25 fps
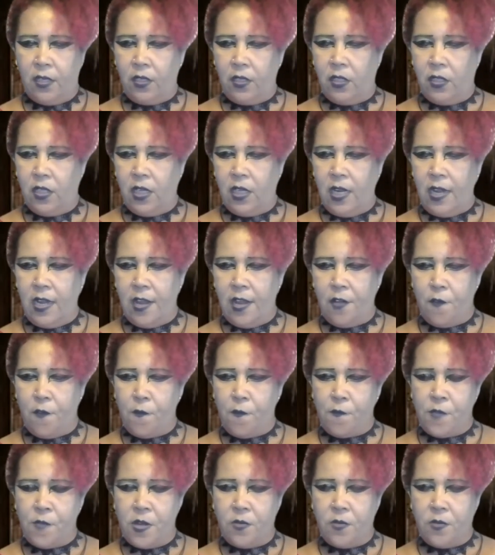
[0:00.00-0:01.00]
looking at her
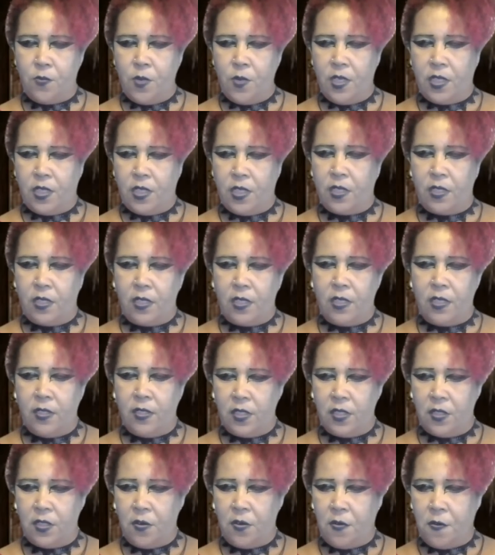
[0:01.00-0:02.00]
friend with
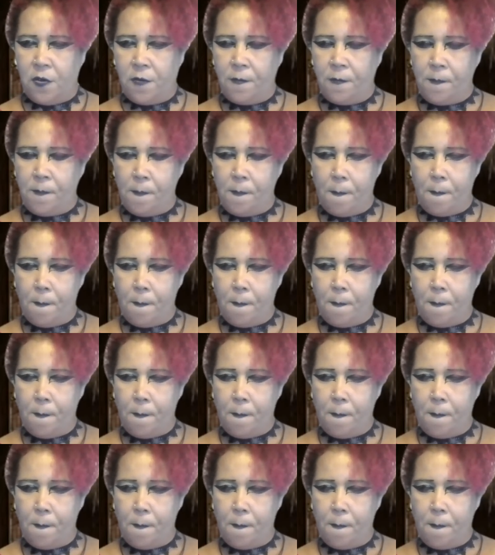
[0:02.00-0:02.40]
concern.